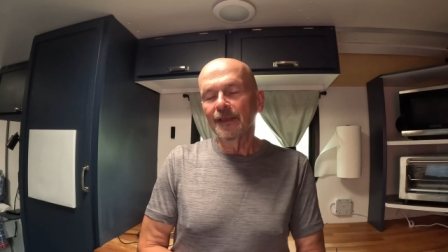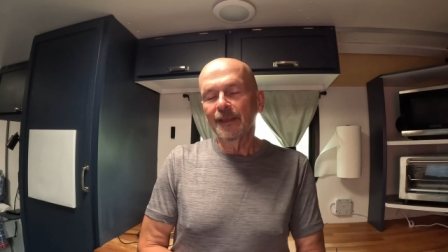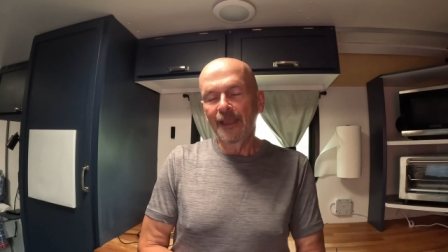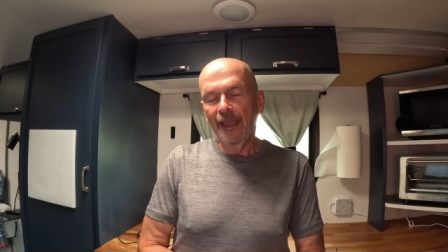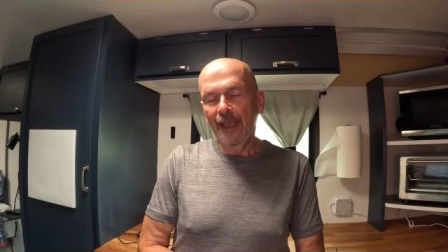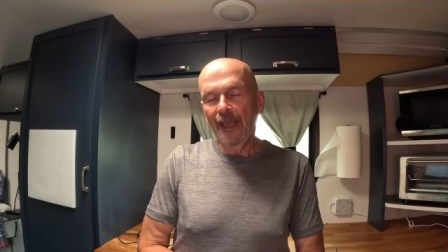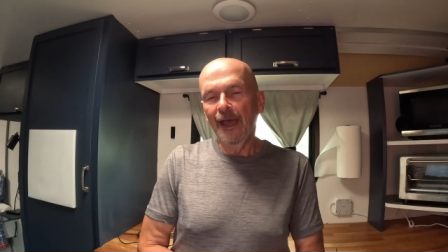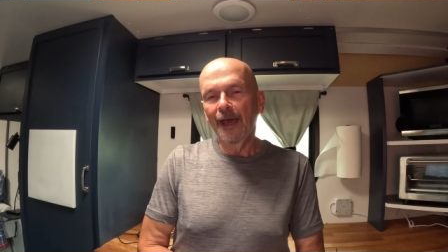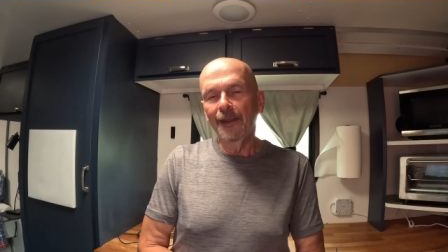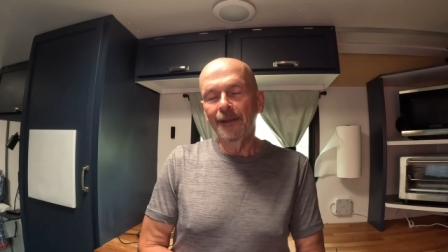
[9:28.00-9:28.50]

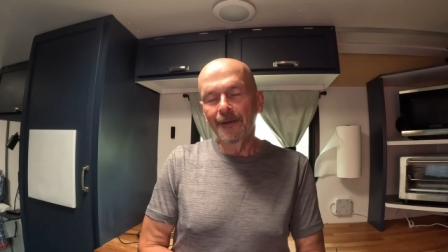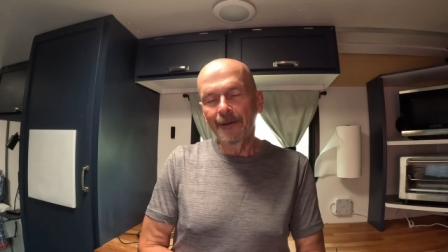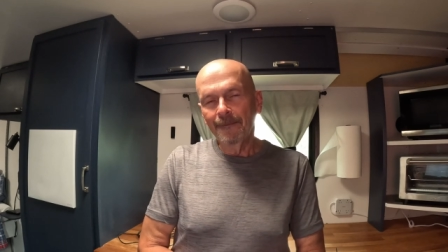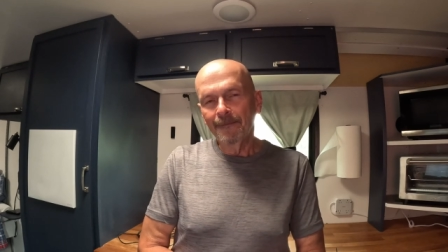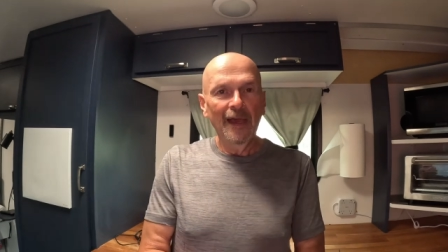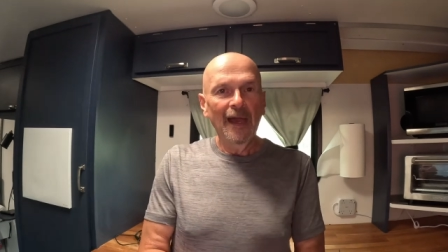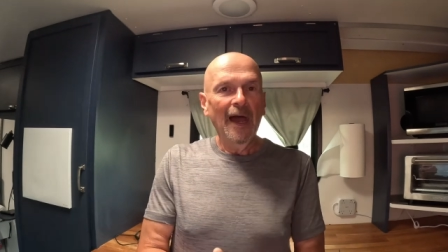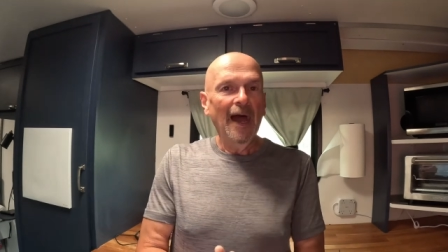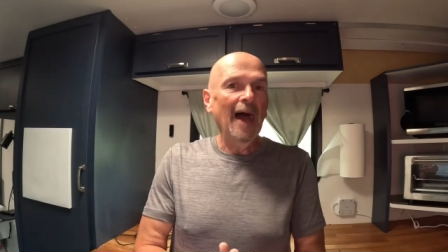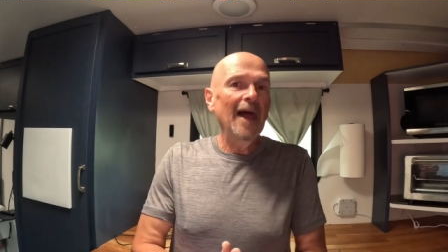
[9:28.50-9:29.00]
CAD.
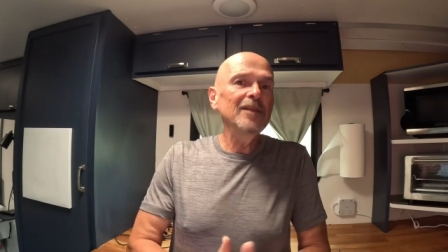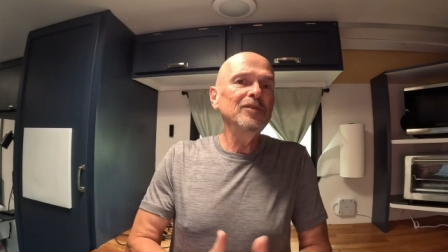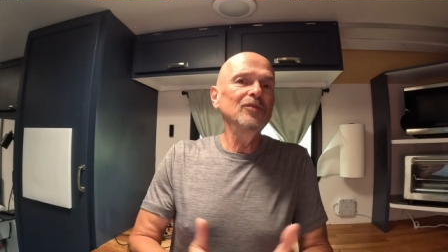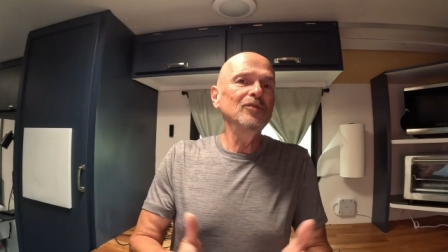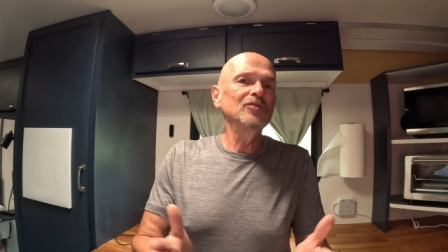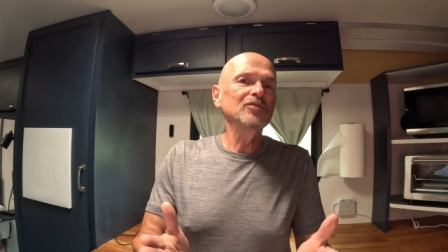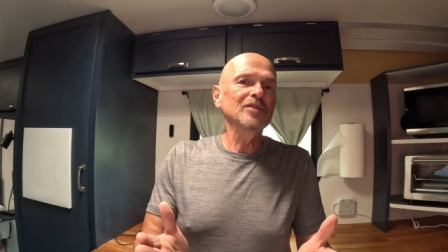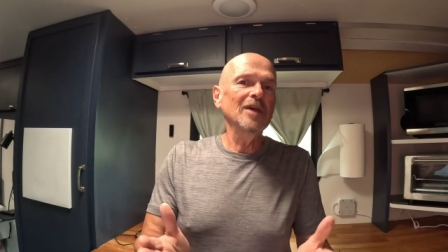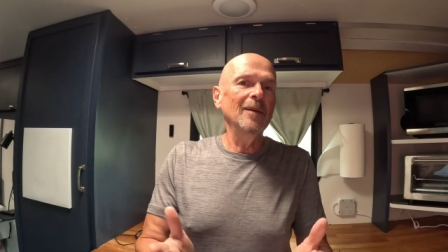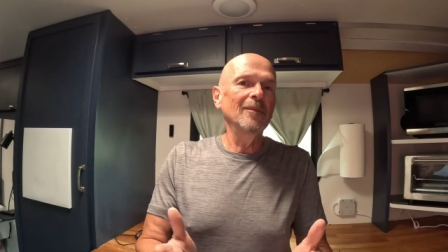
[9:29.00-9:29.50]
I
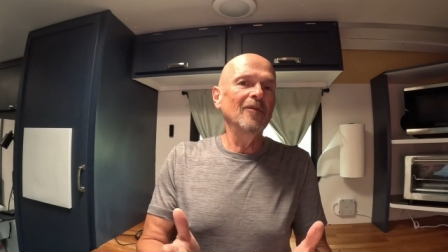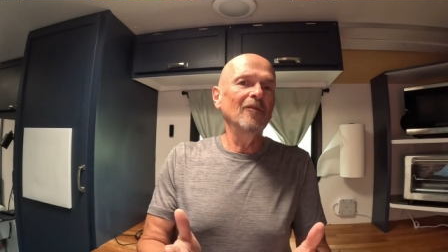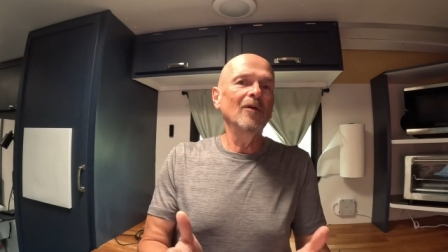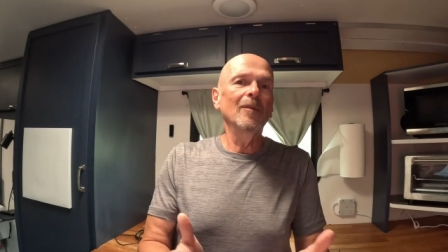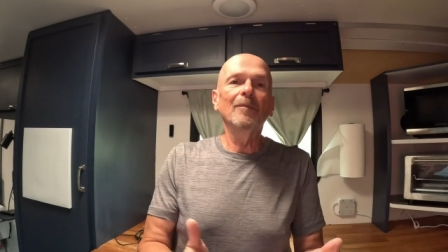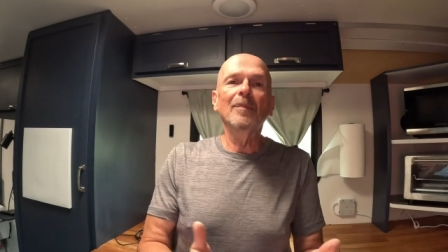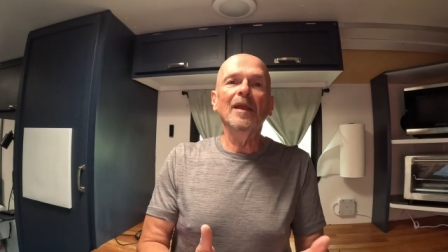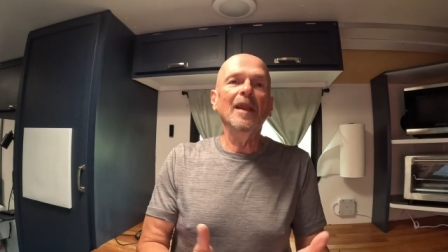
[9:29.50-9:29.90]
do some of it,